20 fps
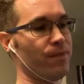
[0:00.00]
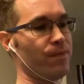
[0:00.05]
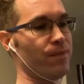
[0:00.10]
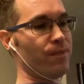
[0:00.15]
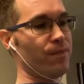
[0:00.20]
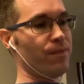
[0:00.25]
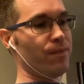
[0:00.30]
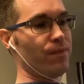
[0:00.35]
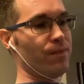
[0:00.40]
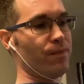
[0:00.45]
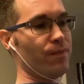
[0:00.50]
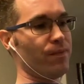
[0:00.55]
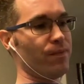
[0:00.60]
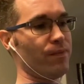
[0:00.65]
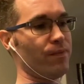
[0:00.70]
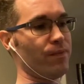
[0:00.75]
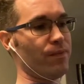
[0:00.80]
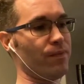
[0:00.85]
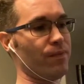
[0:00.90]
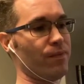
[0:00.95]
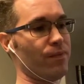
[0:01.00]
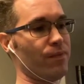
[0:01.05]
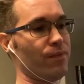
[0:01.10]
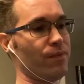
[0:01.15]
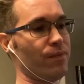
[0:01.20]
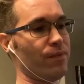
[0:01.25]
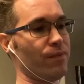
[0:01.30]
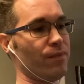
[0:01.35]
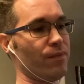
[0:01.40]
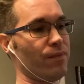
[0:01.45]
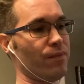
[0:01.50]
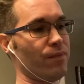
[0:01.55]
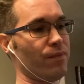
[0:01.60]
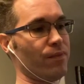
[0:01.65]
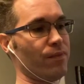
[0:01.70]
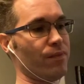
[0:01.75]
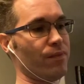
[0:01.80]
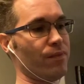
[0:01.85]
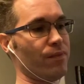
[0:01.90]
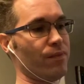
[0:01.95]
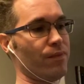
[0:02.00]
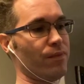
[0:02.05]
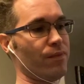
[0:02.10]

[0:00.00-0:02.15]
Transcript: (no one is talking)